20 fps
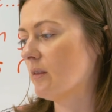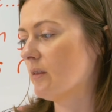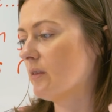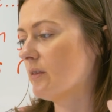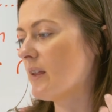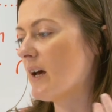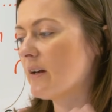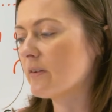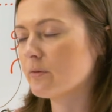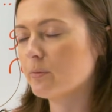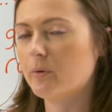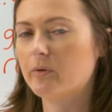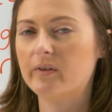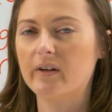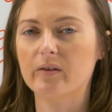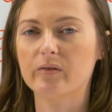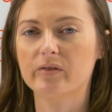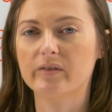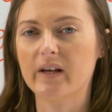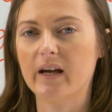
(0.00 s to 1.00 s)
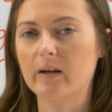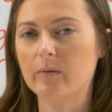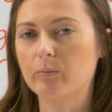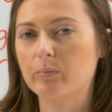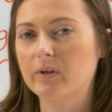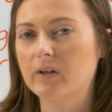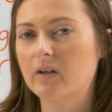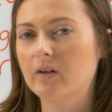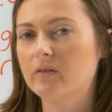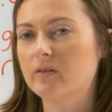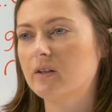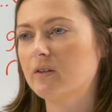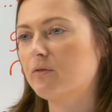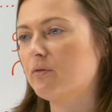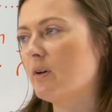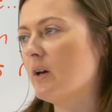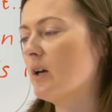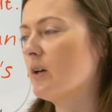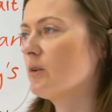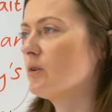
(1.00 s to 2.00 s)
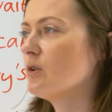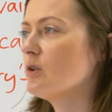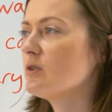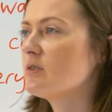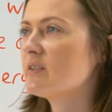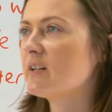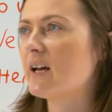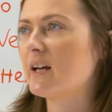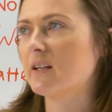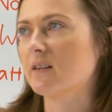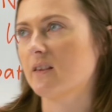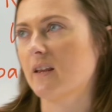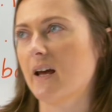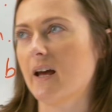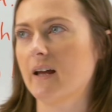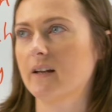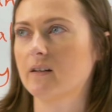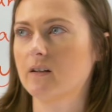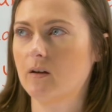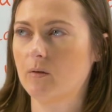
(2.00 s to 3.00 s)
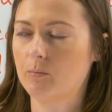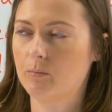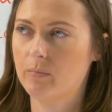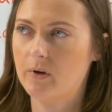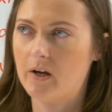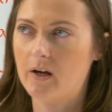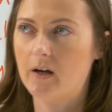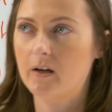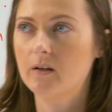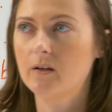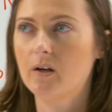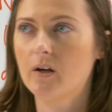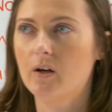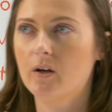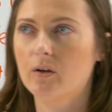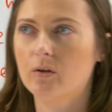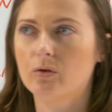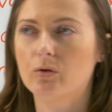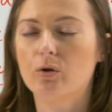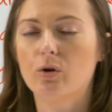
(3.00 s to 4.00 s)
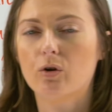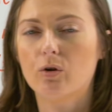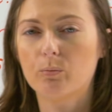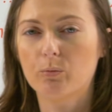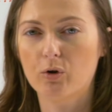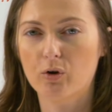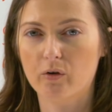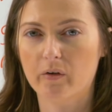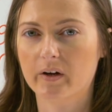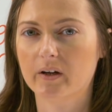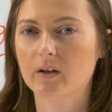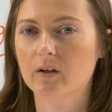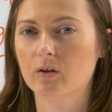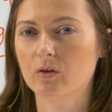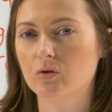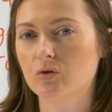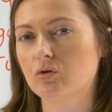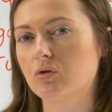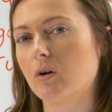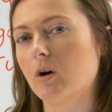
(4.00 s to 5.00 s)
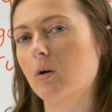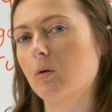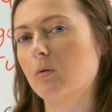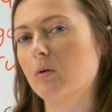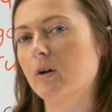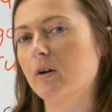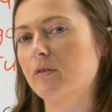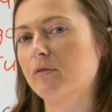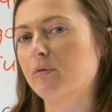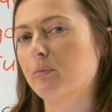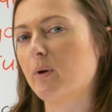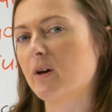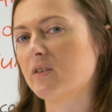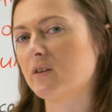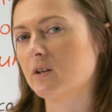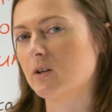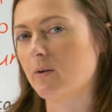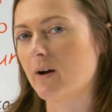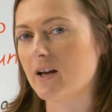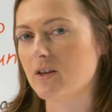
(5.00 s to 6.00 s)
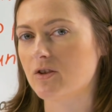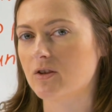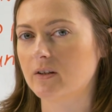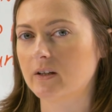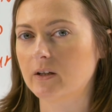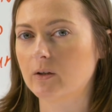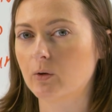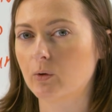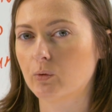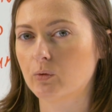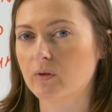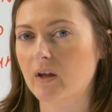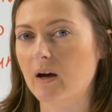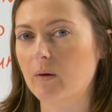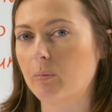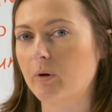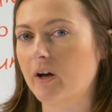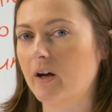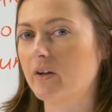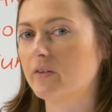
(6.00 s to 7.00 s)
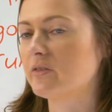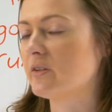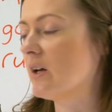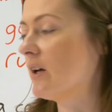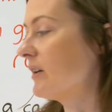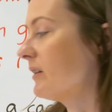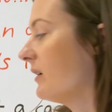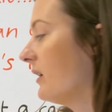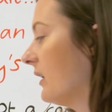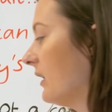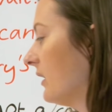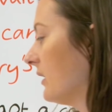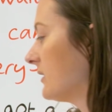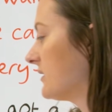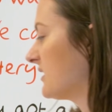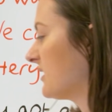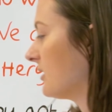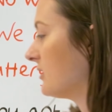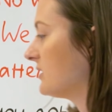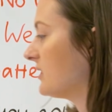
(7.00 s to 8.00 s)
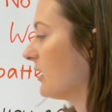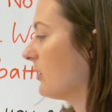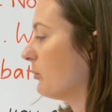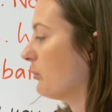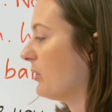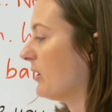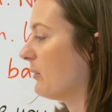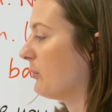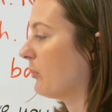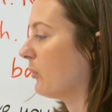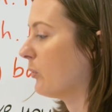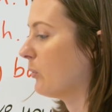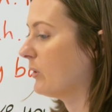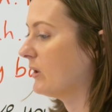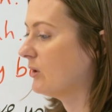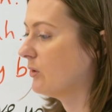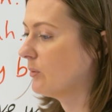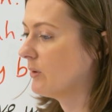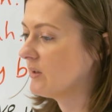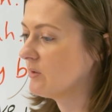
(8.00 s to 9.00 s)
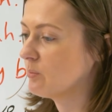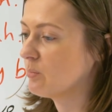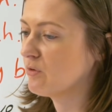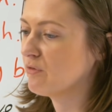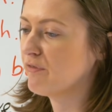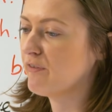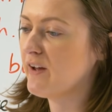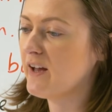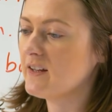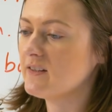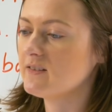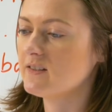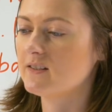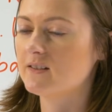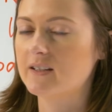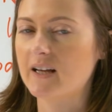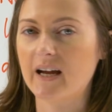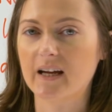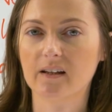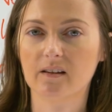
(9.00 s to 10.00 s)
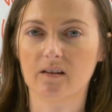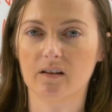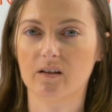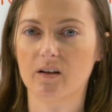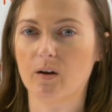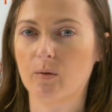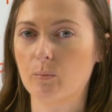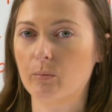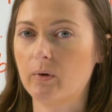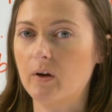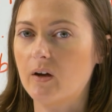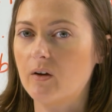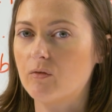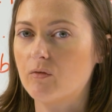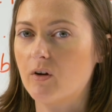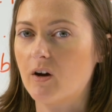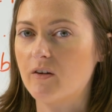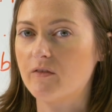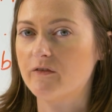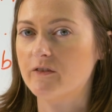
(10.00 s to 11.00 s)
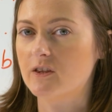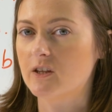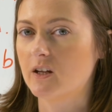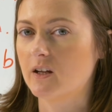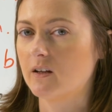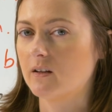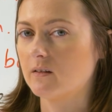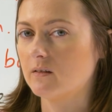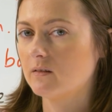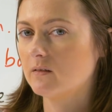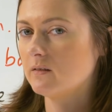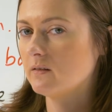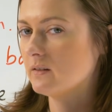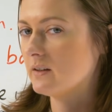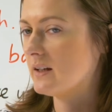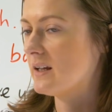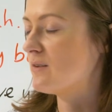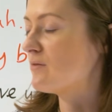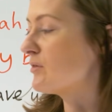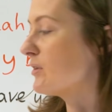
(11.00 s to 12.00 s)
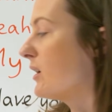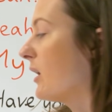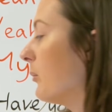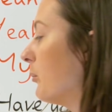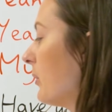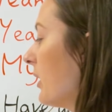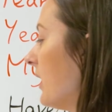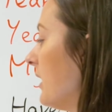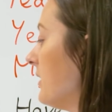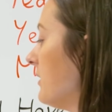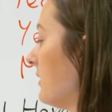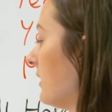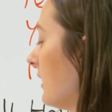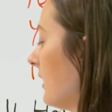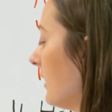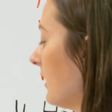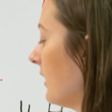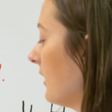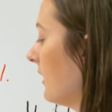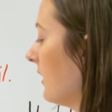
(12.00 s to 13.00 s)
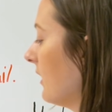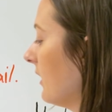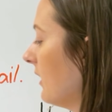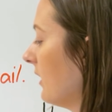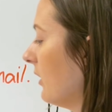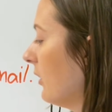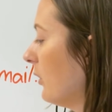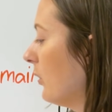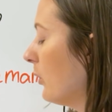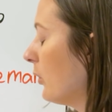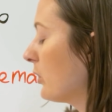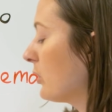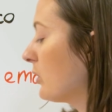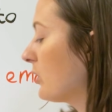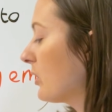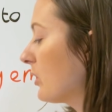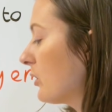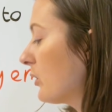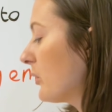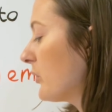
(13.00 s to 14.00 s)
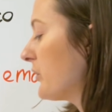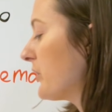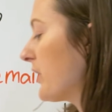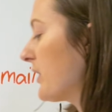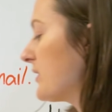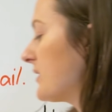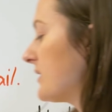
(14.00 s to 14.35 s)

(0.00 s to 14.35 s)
that's what they'll say, because if you take their number, you're more in control of whether you actually call that person. So some people will always prefer to take the number rather than give a number. Or you could also